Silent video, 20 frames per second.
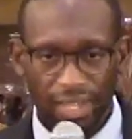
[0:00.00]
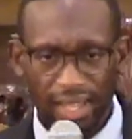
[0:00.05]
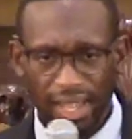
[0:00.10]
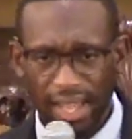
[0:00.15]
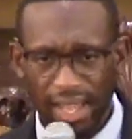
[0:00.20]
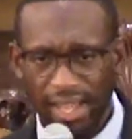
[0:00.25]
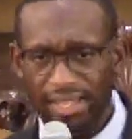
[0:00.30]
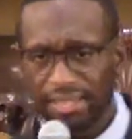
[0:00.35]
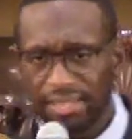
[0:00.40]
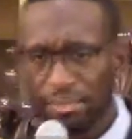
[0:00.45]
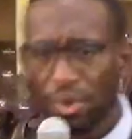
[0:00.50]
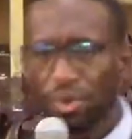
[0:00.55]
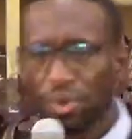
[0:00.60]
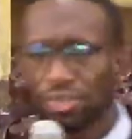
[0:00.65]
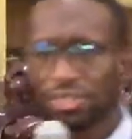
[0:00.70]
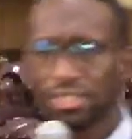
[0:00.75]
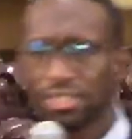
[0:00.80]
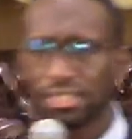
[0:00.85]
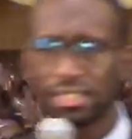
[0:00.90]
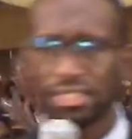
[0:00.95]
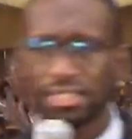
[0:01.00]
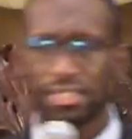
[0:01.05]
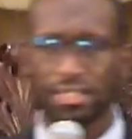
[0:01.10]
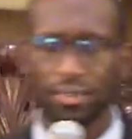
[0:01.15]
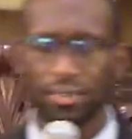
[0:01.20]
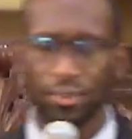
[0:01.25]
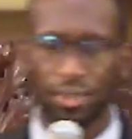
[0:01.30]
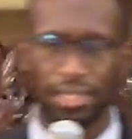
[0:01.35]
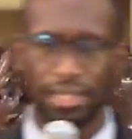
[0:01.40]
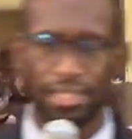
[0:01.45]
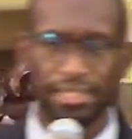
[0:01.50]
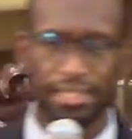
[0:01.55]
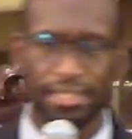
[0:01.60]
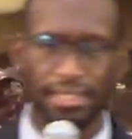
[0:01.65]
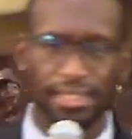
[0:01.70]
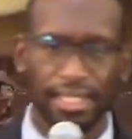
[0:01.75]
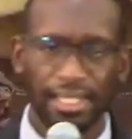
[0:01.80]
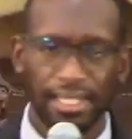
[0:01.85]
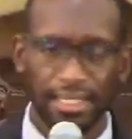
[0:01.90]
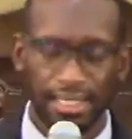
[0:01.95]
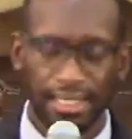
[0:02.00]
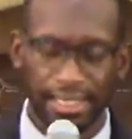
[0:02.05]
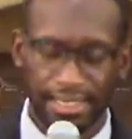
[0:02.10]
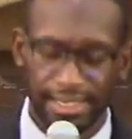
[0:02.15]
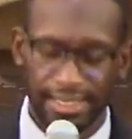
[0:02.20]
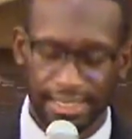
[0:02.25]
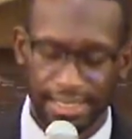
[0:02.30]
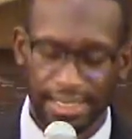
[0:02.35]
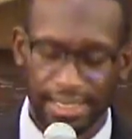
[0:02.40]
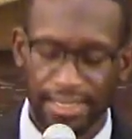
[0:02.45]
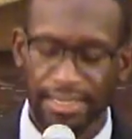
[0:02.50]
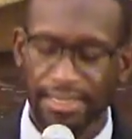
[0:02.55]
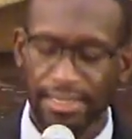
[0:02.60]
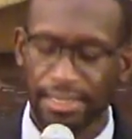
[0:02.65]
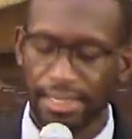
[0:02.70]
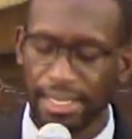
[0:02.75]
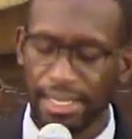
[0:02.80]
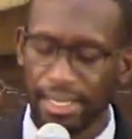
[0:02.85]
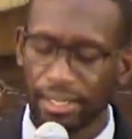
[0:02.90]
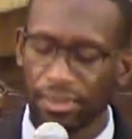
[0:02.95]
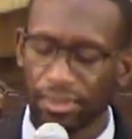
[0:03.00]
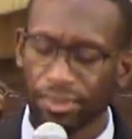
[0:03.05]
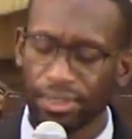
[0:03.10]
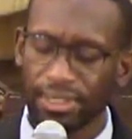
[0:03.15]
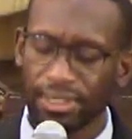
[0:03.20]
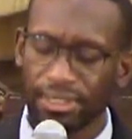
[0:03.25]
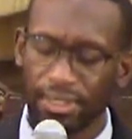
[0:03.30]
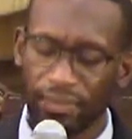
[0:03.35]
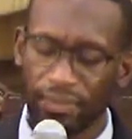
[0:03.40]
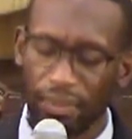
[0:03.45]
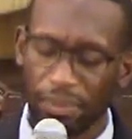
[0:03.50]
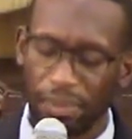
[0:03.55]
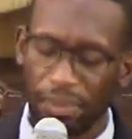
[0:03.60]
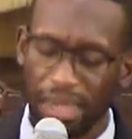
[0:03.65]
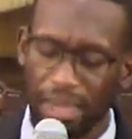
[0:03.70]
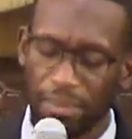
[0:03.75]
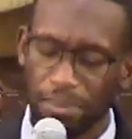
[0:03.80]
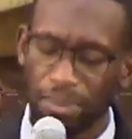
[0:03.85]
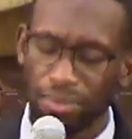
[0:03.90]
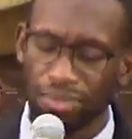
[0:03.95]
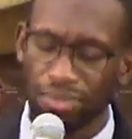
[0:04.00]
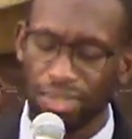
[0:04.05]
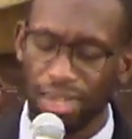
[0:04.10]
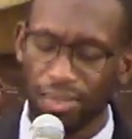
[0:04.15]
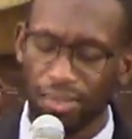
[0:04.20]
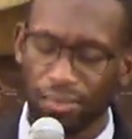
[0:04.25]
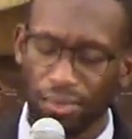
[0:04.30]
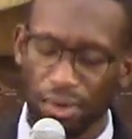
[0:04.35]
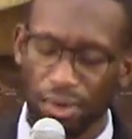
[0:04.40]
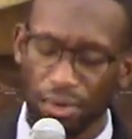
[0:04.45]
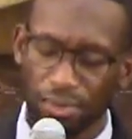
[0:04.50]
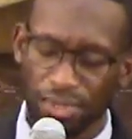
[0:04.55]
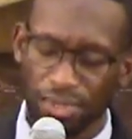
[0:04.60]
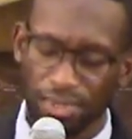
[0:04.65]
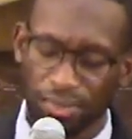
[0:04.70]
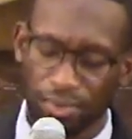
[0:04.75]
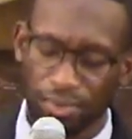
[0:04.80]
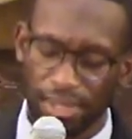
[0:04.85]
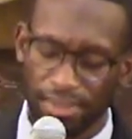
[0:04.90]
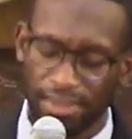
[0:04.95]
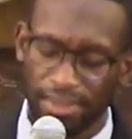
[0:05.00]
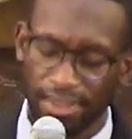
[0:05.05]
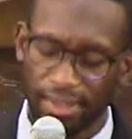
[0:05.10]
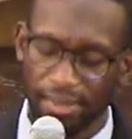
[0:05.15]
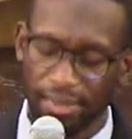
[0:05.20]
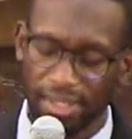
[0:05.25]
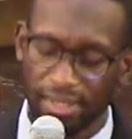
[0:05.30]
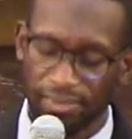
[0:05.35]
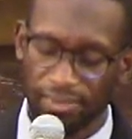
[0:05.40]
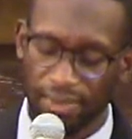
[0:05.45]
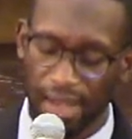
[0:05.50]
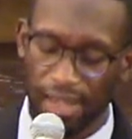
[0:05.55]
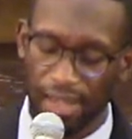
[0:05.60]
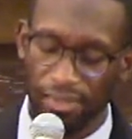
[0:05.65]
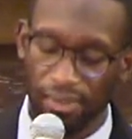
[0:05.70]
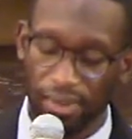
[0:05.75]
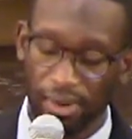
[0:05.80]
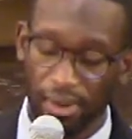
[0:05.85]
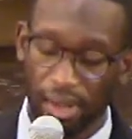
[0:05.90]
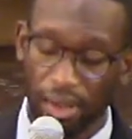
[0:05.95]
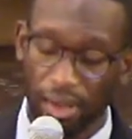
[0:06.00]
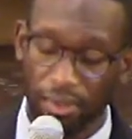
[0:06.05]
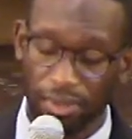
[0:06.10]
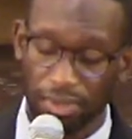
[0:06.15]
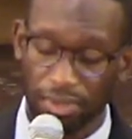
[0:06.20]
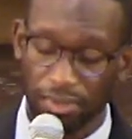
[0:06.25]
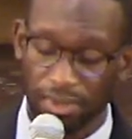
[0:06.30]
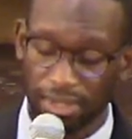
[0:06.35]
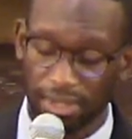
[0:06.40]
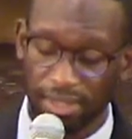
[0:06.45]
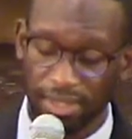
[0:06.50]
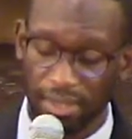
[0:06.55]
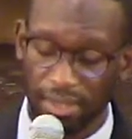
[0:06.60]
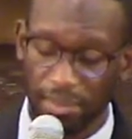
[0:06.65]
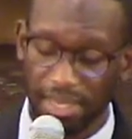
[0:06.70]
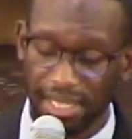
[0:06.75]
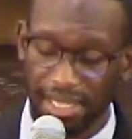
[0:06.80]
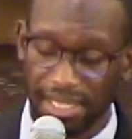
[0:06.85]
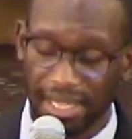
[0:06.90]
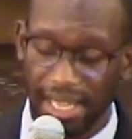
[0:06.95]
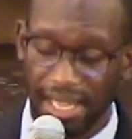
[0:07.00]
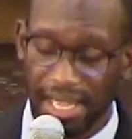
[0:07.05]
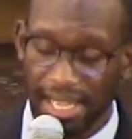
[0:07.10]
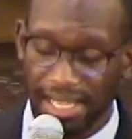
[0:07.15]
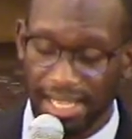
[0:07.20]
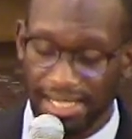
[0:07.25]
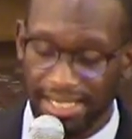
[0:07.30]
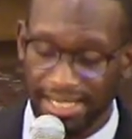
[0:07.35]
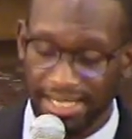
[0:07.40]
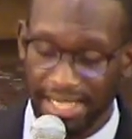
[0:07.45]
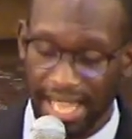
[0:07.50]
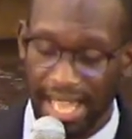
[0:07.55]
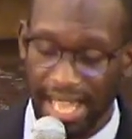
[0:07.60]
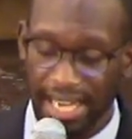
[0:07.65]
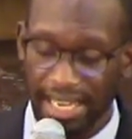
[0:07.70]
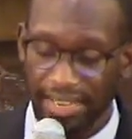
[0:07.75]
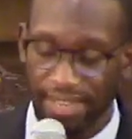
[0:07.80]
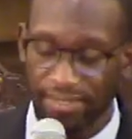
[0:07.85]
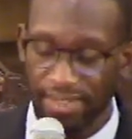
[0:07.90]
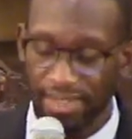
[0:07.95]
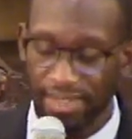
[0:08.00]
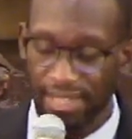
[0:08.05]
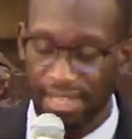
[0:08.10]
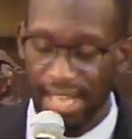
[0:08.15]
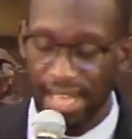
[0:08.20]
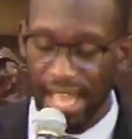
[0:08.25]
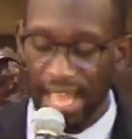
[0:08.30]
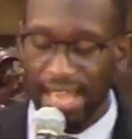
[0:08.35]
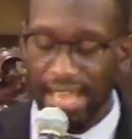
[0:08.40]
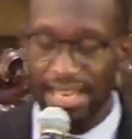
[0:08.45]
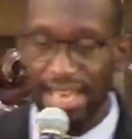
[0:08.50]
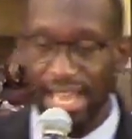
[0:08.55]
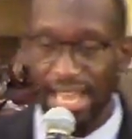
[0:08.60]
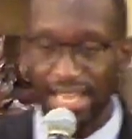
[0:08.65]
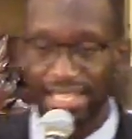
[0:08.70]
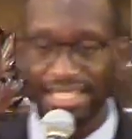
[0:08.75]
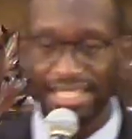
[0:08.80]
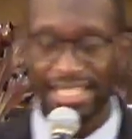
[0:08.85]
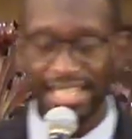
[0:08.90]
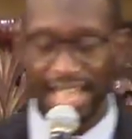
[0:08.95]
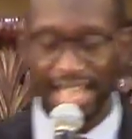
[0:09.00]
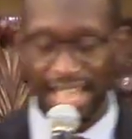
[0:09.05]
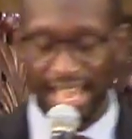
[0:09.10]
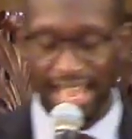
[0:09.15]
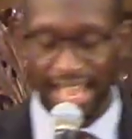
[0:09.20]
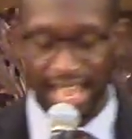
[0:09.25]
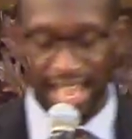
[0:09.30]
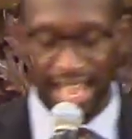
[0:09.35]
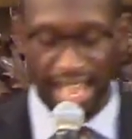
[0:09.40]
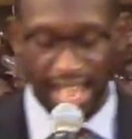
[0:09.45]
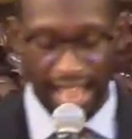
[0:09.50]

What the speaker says: as Moses was listening to the inquiries of the people, Jethro was with him, his father-in-law was with him, and he sat even the next day